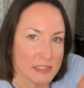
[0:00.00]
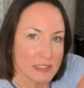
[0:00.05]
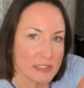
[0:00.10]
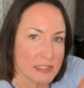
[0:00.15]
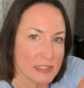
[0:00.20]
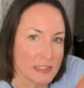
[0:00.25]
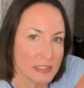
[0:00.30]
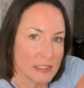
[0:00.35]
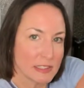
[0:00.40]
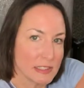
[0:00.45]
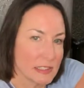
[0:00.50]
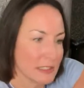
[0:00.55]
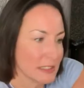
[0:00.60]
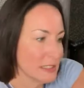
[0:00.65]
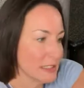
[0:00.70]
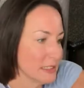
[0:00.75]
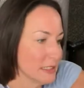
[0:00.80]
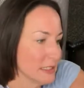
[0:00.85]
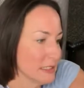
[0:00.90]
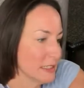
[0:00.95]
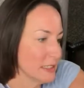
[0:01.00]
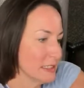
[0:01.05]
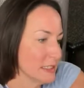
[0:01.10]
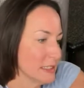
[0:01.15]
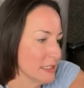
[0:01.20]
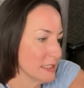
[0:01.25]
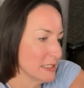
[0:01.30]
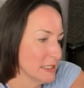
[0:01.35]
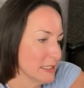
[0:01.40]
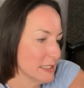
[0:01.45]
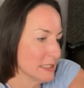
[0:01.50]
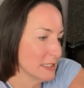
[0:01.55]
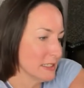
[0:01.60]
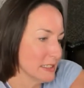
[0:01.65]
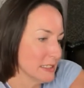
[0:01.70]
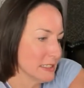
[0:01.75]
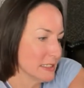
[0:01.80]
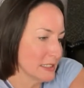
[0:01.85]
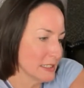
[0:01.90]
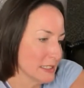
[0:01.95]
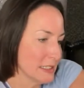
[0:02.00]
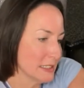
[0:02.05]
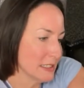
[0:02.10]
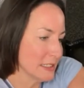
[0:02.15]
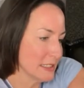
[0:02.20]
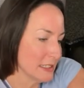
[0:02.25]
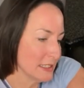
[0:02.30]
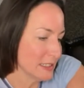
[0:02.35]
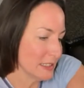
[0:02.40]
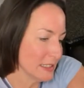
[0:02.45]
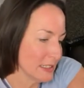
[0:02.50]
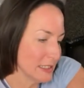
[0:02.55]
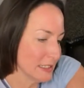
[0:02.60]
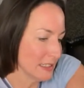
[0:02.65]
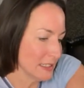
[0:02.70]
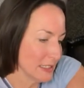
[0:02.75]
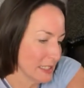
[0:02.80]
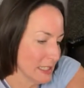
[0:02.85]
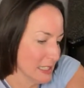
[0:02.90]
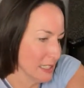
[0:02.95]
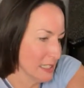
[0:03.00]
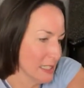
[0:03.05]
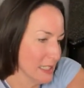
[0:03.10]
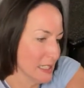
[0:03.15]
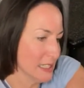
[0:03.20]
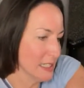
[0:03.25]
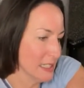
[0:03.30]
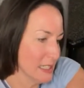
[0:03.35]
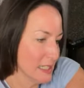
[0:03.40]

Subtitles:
(silence)